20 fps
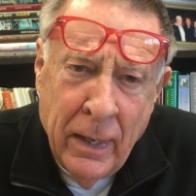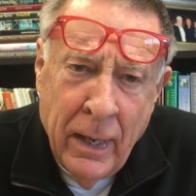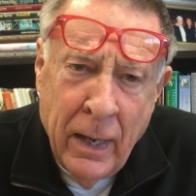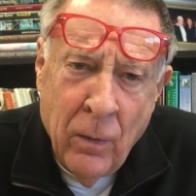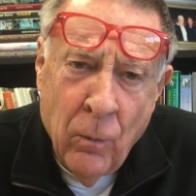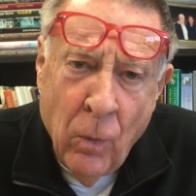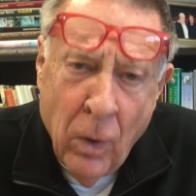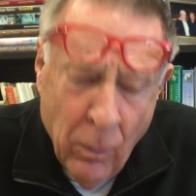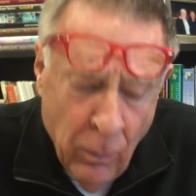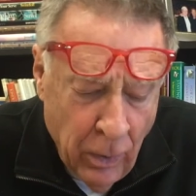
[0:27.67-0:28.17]

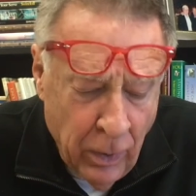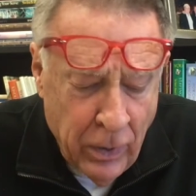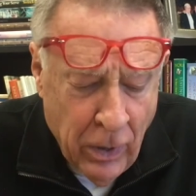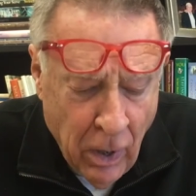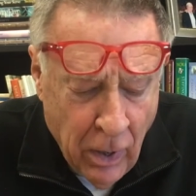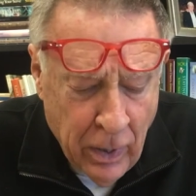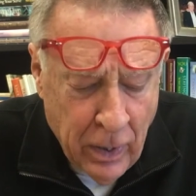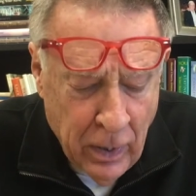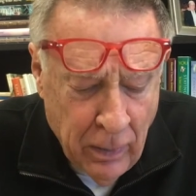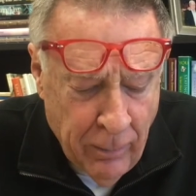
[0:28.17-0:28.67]
And what we're
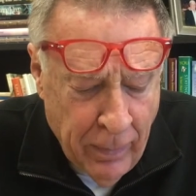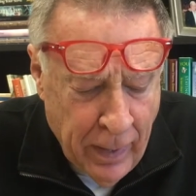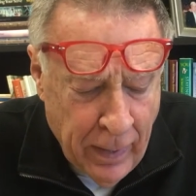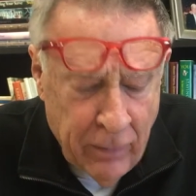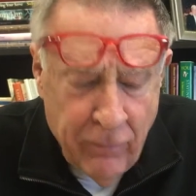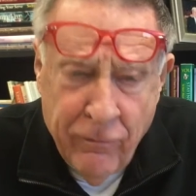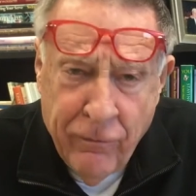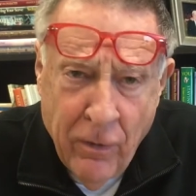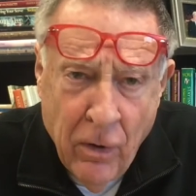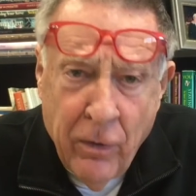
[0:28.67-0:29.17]
talking
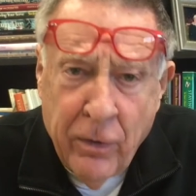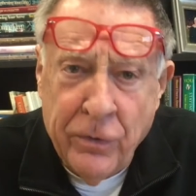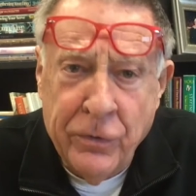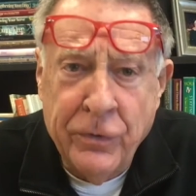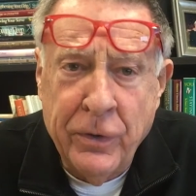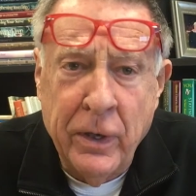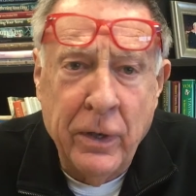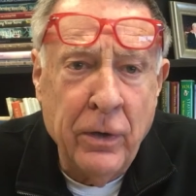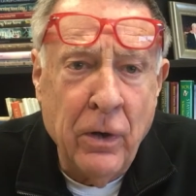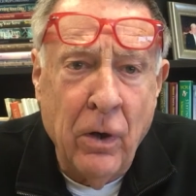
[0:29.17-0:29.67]
about and
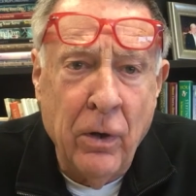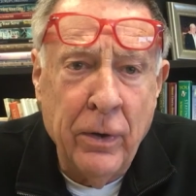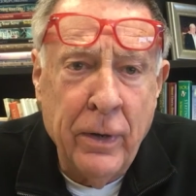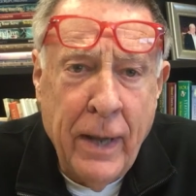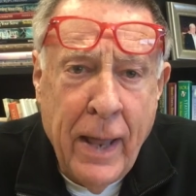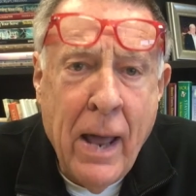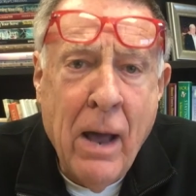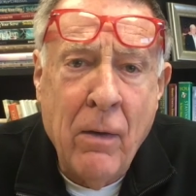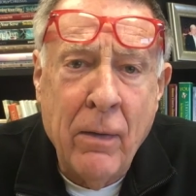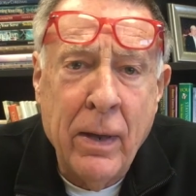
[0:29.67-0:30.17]
focusing on
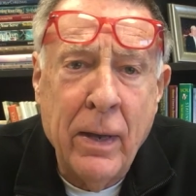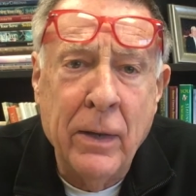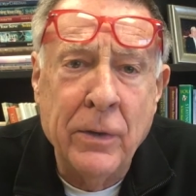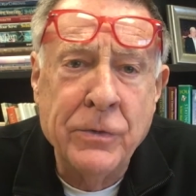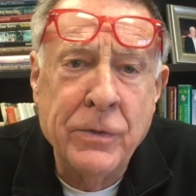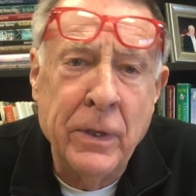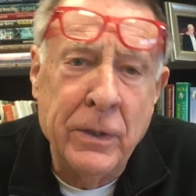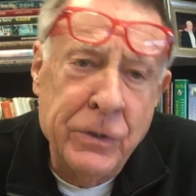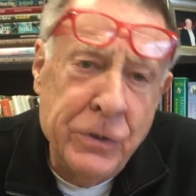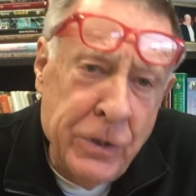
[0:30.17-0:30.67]
now
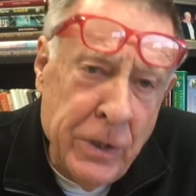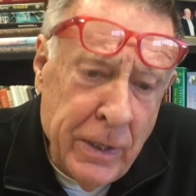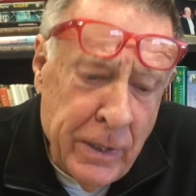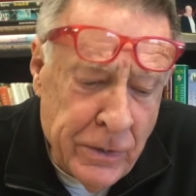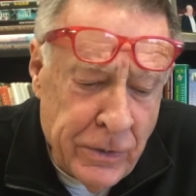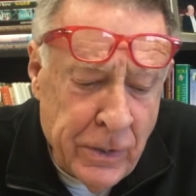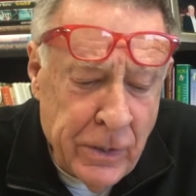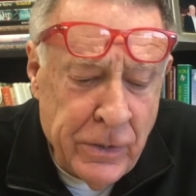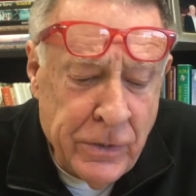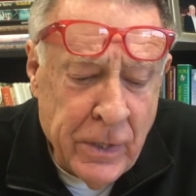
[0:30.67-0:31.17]
is that
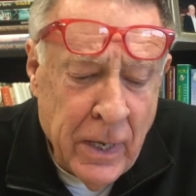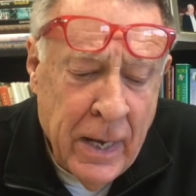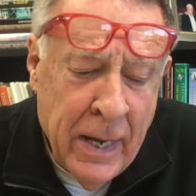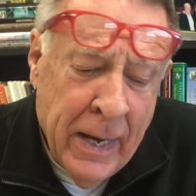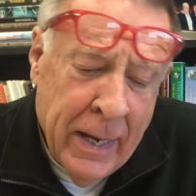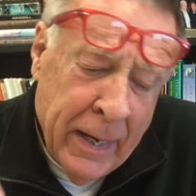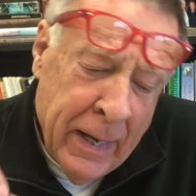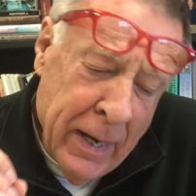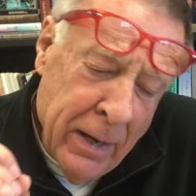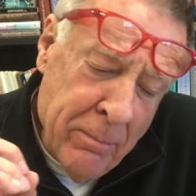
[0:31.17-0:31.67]
Jesus
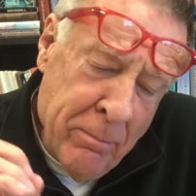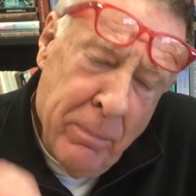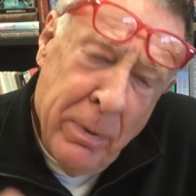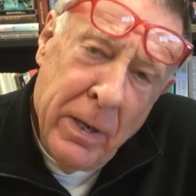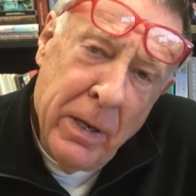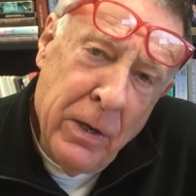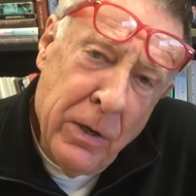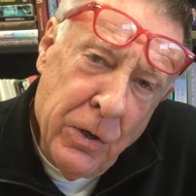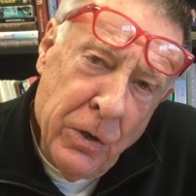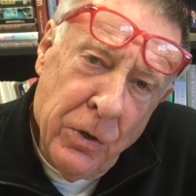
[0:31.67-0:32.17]
can
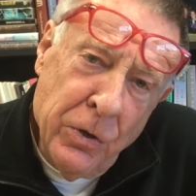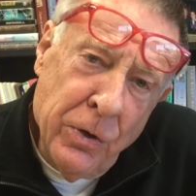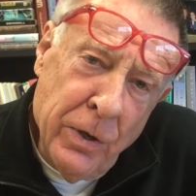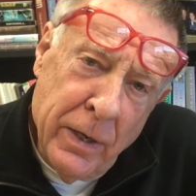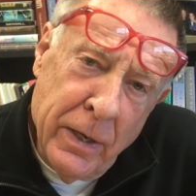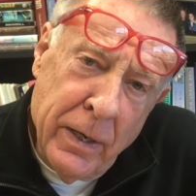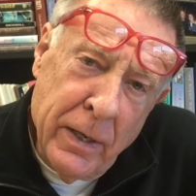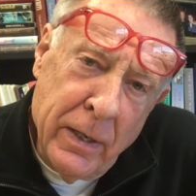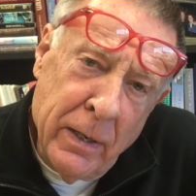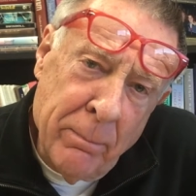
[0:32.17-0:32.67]
meet your
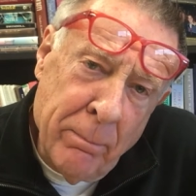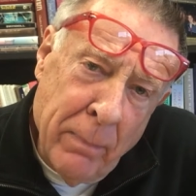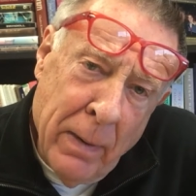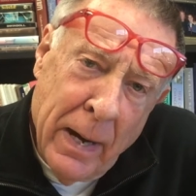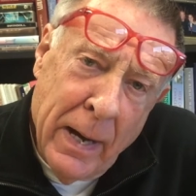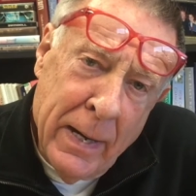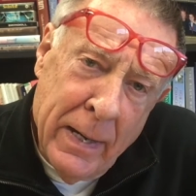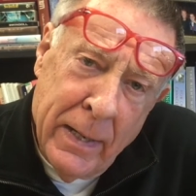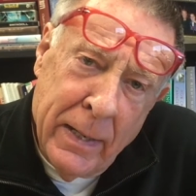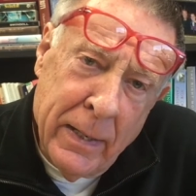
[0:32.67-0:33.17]
need and
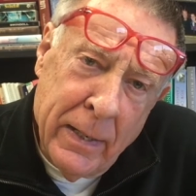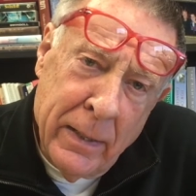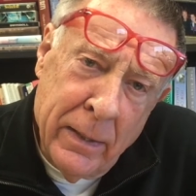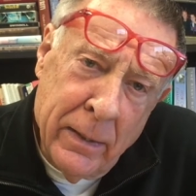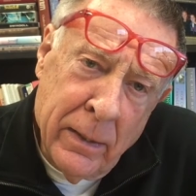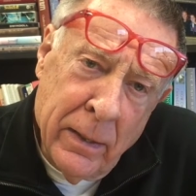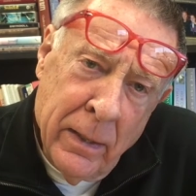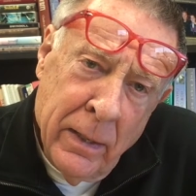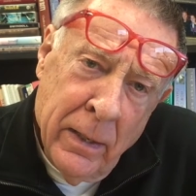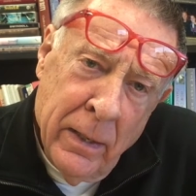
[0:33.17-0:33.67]
my
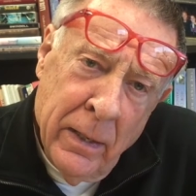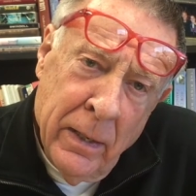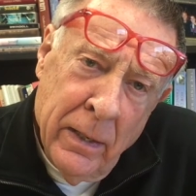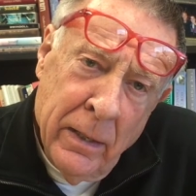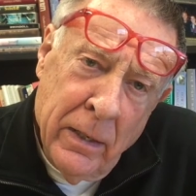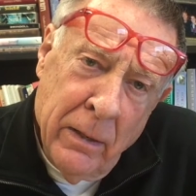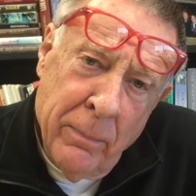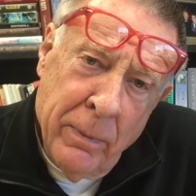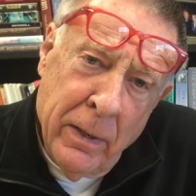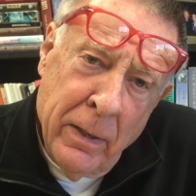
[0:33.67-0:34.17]
need
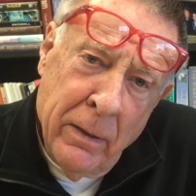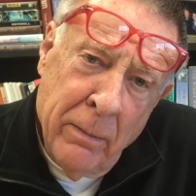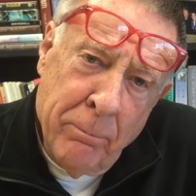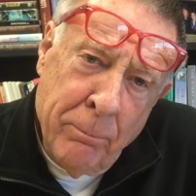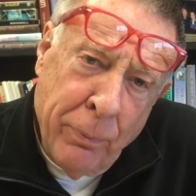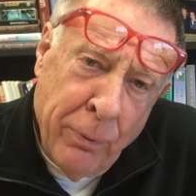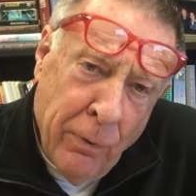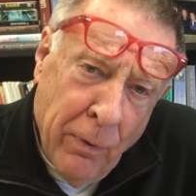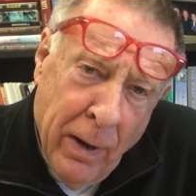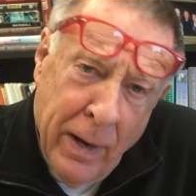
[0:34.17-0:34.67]
to be
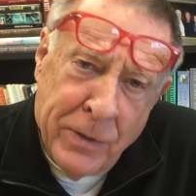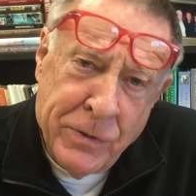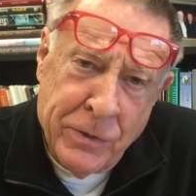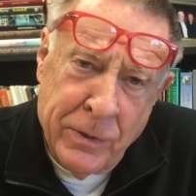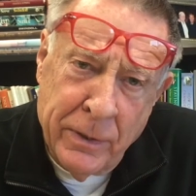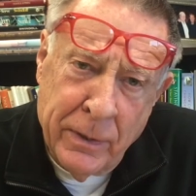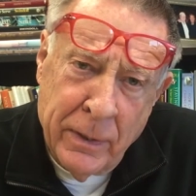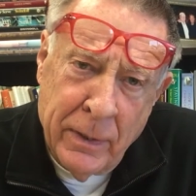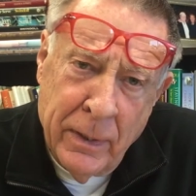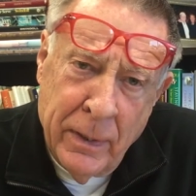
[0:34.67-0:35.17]

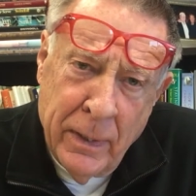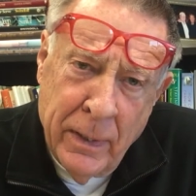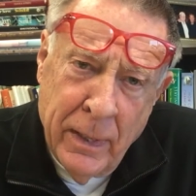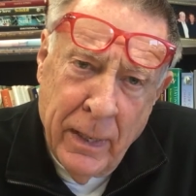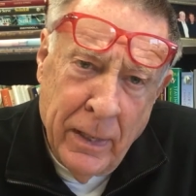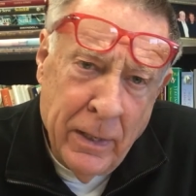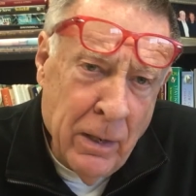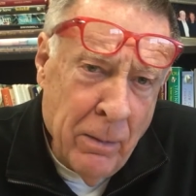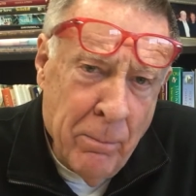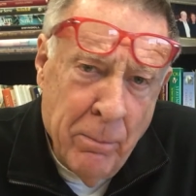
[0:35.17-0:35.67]
present
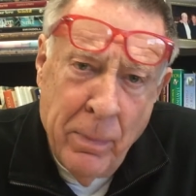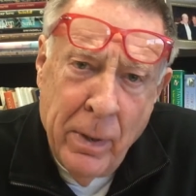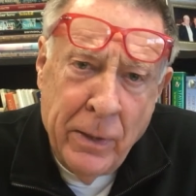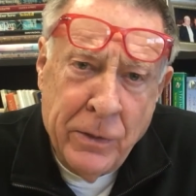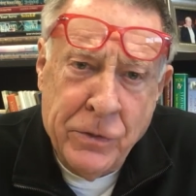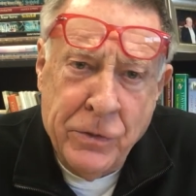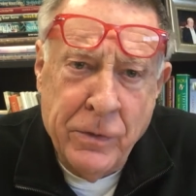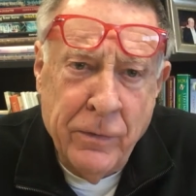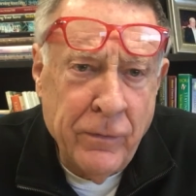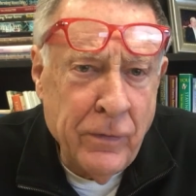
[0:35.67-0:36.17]
in the
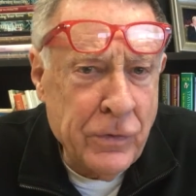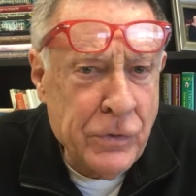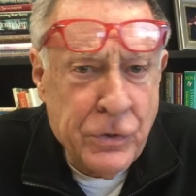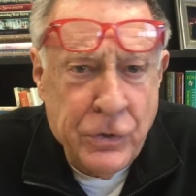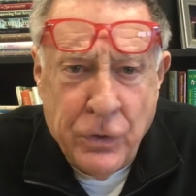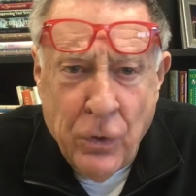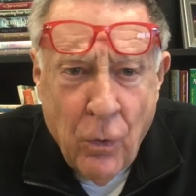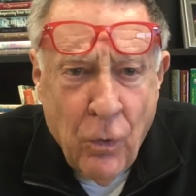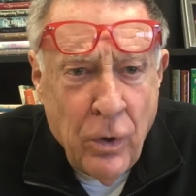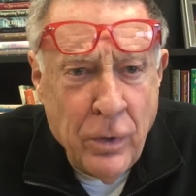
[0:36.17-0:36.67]
midst of the
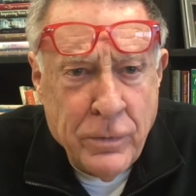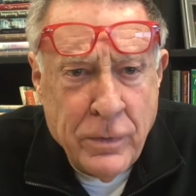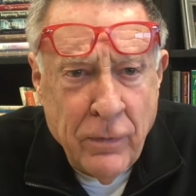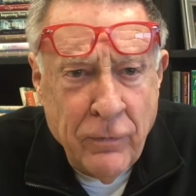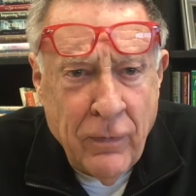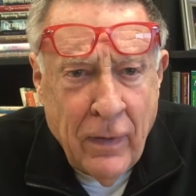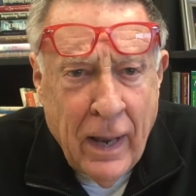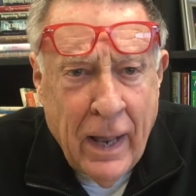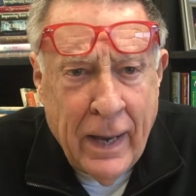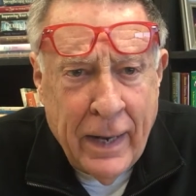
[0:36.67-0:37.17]
storms
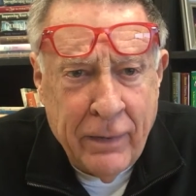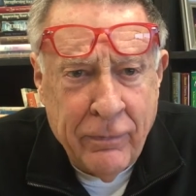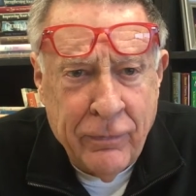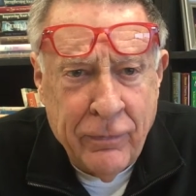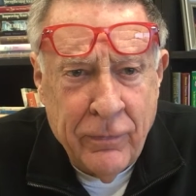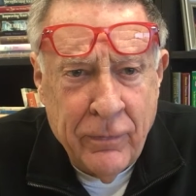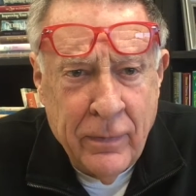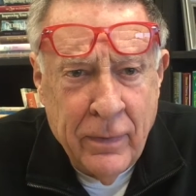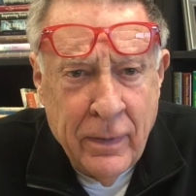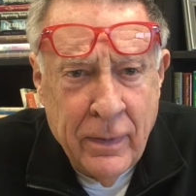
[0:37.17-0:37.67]
of life.